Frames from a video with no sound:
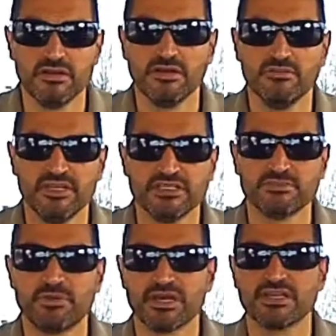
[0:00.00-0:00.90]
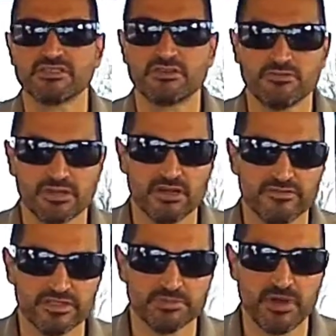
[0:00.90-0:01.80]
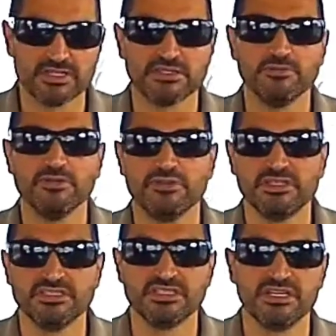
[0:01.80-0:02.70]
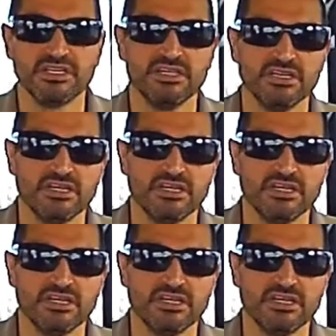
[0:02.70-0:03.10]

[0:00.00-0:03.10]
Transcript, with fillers: Um, he has a podcast called Recovery is Possible, and he's okay.